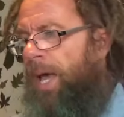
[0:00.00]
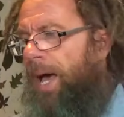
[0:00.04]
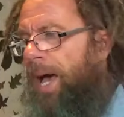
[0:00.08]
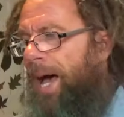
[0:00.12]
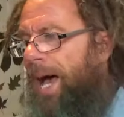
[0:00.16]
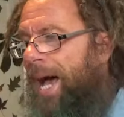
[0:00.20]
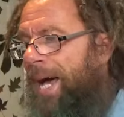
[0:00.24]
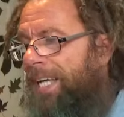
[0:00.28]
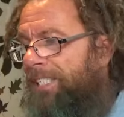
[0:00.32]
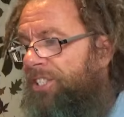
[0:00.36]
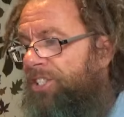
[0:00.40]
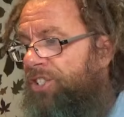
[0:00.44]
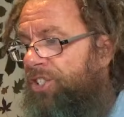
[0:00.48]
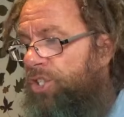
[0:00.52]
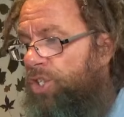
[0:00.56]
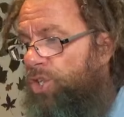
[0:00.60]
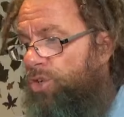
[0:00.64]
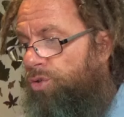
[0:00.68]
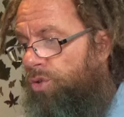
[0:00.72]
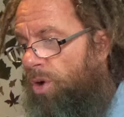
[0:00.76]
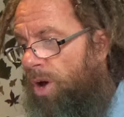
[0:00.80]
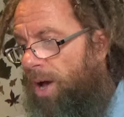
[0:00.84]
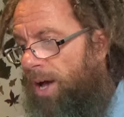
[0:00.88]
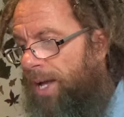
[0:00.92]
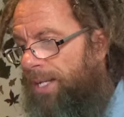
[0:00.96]
as the
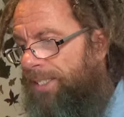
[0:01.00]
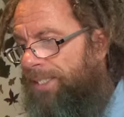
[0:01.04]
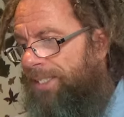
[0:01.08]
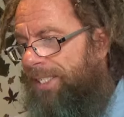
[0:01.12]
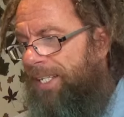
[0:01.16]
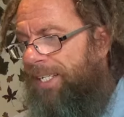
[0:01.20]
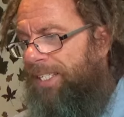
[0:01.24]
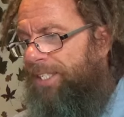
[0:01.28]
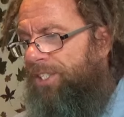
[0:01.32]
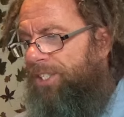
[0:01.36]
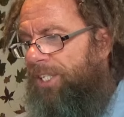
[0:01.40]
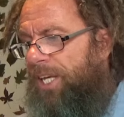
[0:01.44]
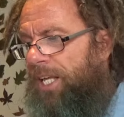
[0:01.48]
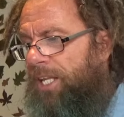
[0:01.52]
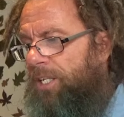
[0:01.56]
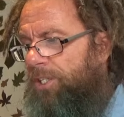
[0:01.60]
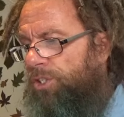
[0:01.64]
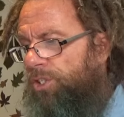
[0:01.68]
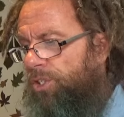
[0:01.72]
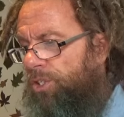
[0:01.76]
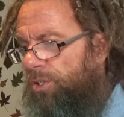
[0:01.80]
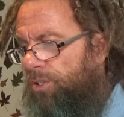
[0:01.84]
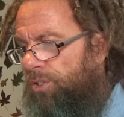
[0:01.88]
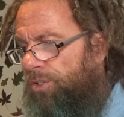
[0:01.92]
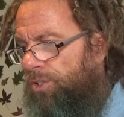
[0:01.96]
Christ
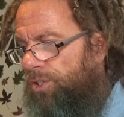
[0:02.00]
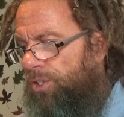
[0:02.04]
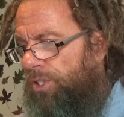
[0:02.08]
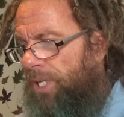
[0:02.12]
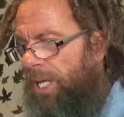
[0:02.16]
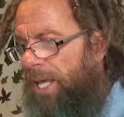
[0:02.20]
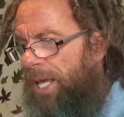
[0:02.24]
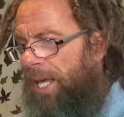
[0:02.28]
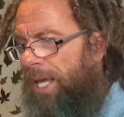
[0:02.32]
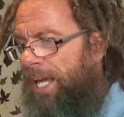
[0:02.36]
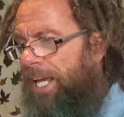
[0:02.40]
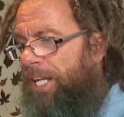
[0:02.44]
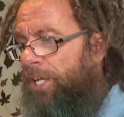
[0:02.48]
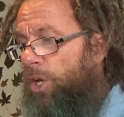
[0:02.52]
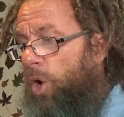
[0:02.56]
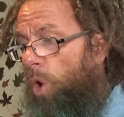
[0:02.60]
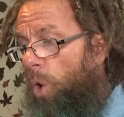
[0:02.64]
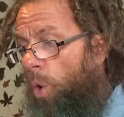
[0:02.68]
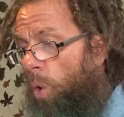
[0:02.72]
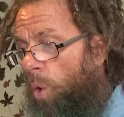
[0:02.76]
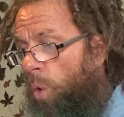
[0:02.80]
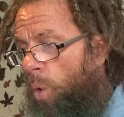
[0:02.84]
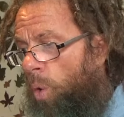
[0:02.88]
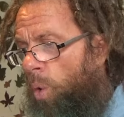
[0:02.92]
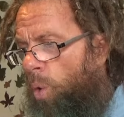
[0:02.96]
intelligence in
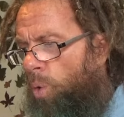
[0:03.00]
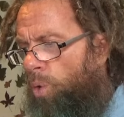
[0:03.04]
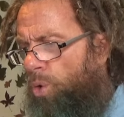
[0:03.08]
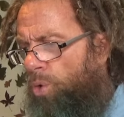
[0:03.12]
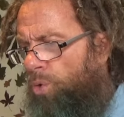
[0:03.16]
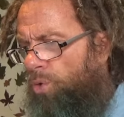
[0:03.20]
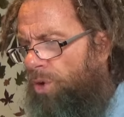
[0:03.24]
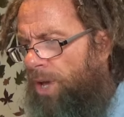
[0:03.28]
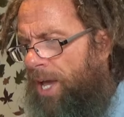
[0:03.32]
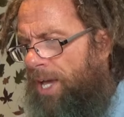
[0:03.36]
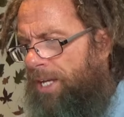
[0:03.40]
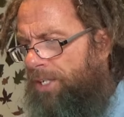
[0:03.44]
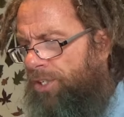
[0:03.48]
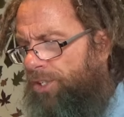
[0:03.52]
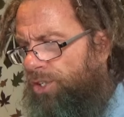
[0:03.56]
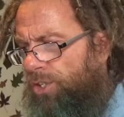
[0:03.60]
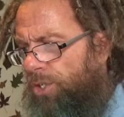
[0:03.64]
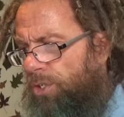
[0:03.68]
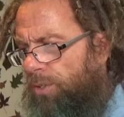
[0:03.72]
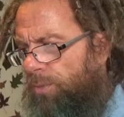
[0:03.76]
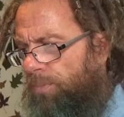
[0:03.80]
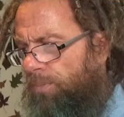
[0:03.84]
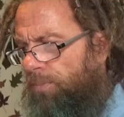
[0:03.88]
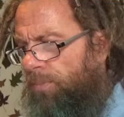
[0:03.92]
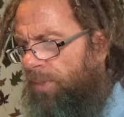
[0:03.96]
all
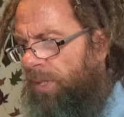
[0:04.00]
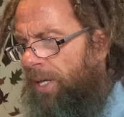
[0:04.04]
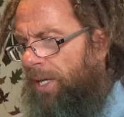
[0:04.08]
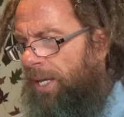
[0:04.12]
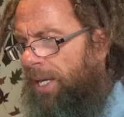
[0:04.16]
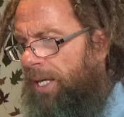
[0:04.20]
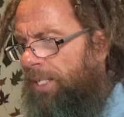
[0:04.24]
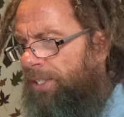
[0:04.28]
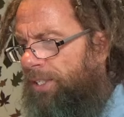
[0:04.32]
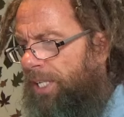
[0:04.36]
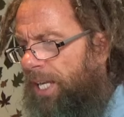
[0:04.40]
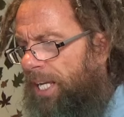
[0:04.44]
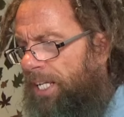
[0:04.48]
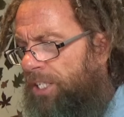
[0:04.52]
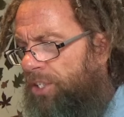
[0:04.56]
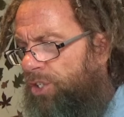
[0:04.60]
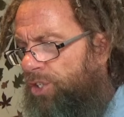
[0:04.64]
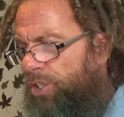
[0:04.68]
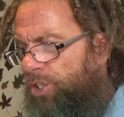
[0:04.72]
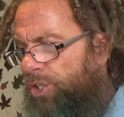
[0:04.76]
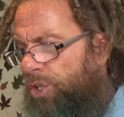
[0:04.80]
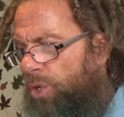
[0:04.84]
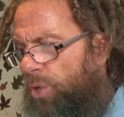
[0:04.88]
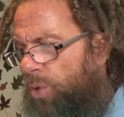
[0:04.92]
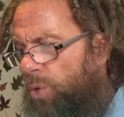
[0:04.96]
creation is in
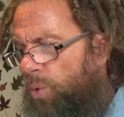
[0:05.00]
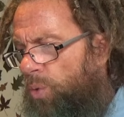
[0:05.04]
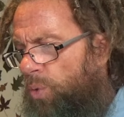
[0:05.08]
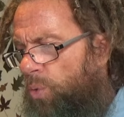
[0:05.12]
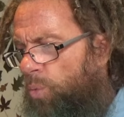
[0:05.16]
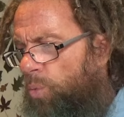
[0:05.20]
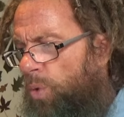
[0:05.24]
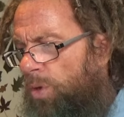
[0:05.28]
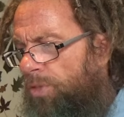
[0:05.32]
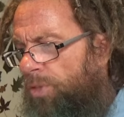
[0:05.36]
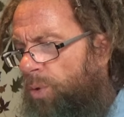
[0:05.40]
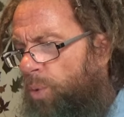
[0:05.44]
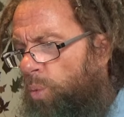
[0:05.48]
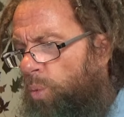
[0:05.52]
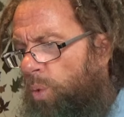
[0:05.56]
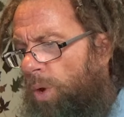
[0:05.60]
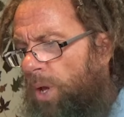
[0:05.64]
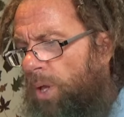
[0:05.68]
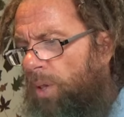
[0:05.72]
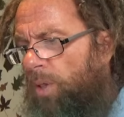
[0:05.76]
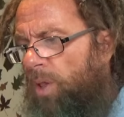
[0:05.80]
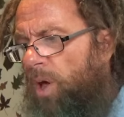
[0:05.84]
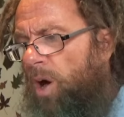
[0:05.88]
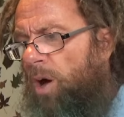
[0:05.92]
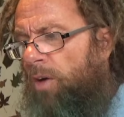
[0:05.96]
tune with the
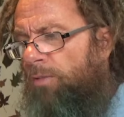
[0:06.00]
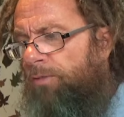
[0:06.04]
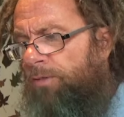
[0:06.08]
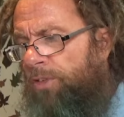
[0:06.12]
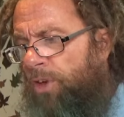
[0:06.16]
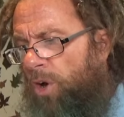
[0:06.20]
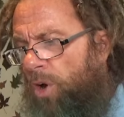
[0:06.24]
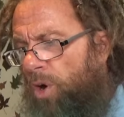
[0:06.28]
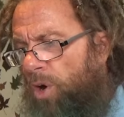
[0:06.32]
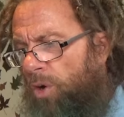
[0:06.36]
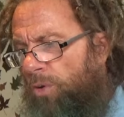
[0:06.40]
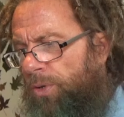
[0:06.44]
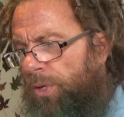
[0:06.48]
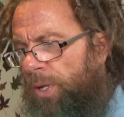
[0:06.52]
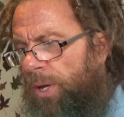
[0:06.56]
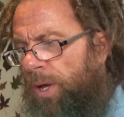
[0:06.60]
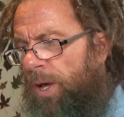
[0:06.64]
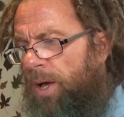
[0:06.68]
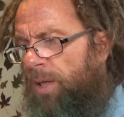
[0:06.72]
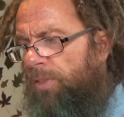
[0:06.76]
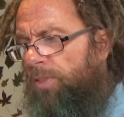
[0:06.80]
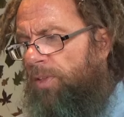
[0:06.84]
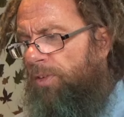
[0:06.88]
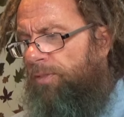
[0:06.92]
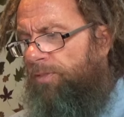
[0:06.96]
will of God
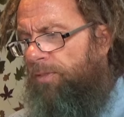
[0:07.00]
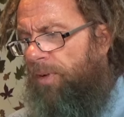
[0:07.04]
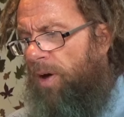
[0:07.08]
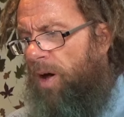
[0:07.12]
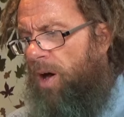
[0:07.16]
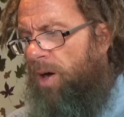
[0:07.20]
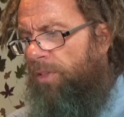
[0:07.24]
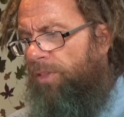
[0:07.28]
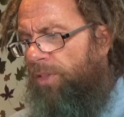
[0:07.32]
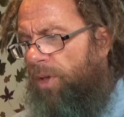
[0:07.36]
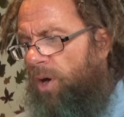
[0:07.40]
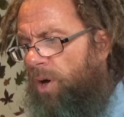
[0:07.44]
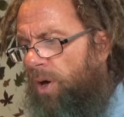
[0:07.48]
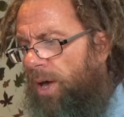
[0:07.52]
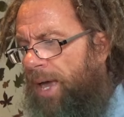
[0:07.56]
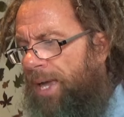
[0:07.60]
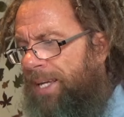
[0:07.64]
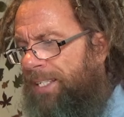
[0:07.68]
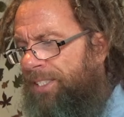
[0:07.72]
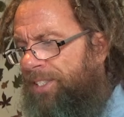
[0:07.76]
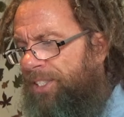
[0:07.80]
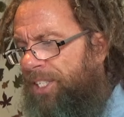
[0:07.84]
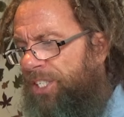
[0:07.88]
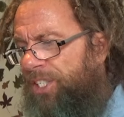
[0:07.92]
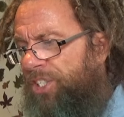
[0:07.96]
the Father
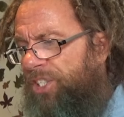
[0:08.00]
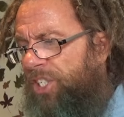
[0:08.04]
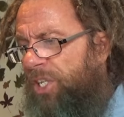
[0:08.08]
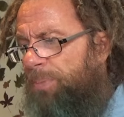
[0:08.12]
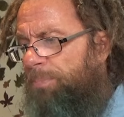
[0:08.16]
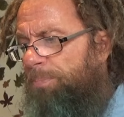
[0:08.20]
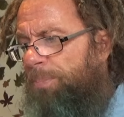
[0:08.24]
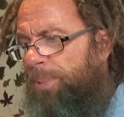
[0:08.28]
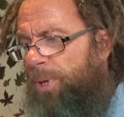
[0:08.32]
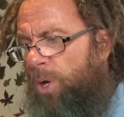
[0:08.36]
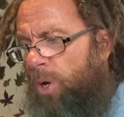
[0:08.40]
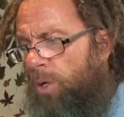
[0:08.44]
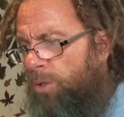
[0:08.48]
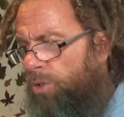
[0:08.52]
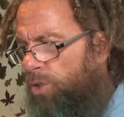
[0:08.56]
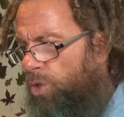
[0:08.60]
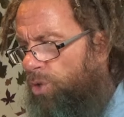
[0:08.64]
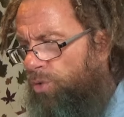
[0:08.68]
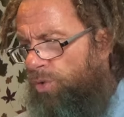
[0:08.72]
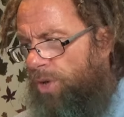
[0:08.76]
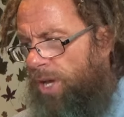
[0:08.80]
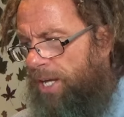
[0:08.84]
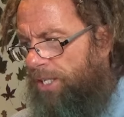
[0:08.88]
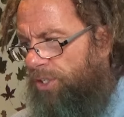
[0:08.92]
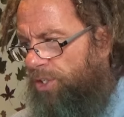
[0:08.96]
existing beyond
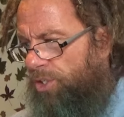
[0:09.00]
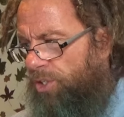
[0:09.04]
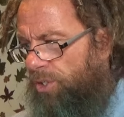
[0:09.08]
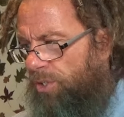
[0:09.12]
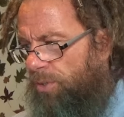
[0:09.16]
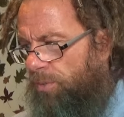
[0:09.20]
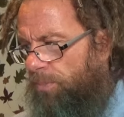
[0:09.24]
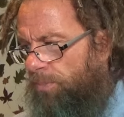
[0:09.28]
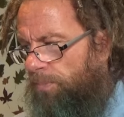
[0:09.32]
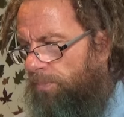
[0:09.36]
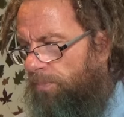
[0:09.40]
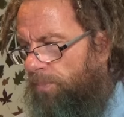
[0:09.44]
creation,